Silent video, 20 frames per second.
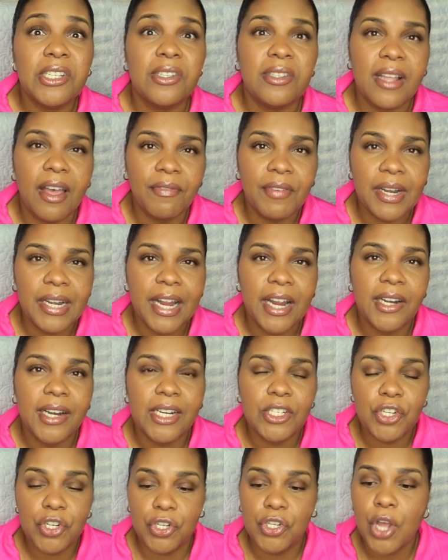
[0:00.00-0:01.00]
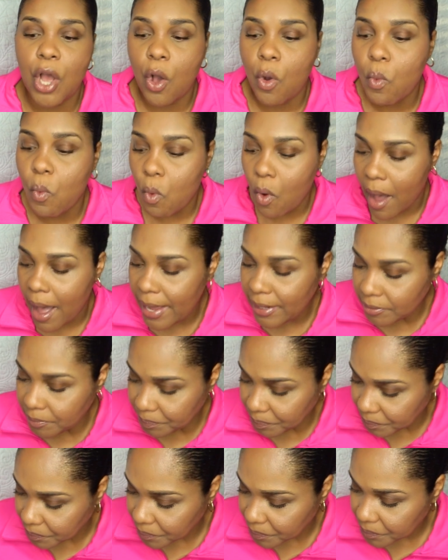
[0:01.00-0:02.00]
of stuff in there that you don't want,
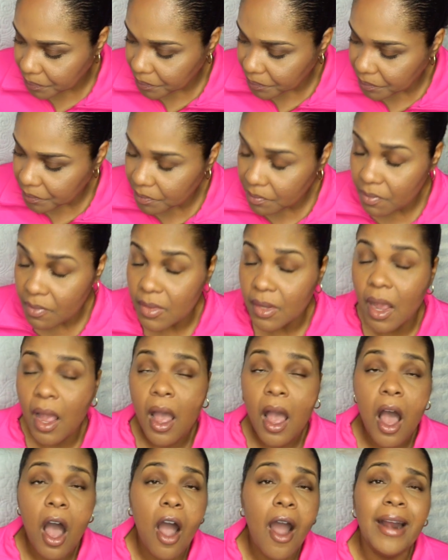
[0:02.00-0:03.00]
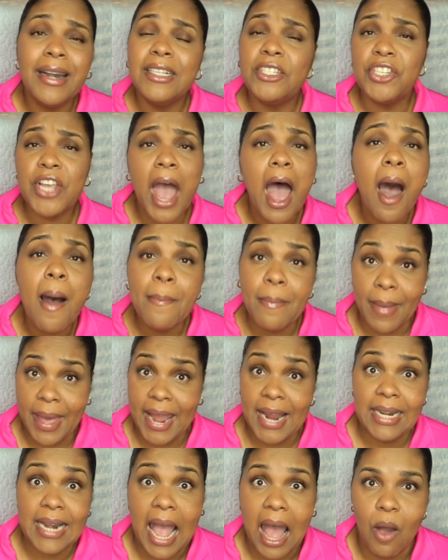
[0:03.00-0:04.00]
or the child
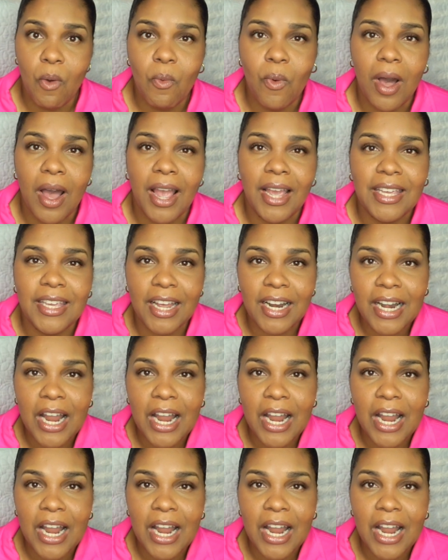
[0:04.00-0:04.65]
may not want, you